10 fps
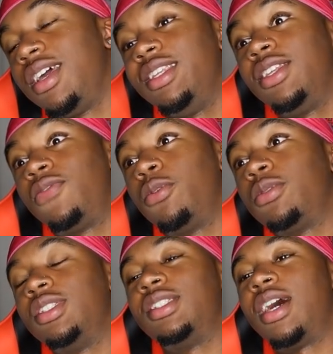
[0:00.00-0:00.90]
And these
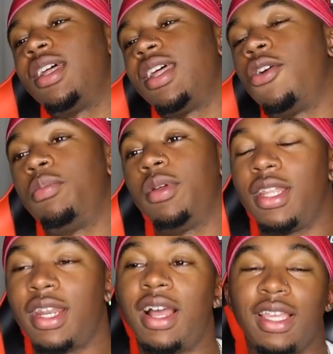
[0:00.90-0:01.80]
folks is not helping.
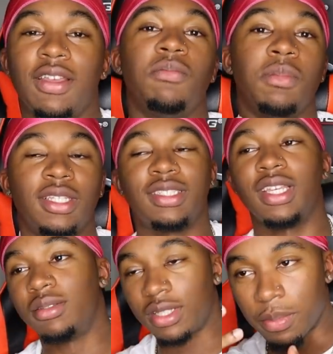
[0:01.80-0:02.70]
They're not giving me the
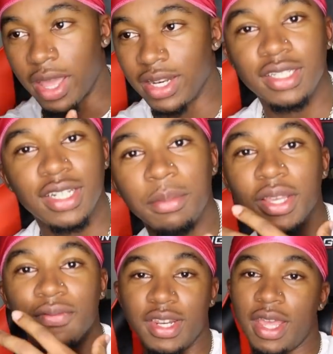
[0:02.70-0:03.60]
same type of energy I'm
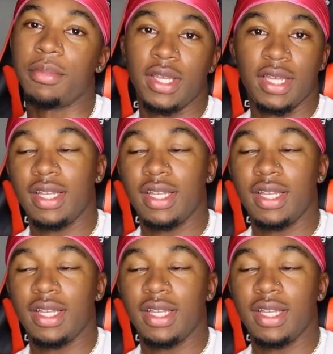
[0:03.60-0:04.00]
giving them.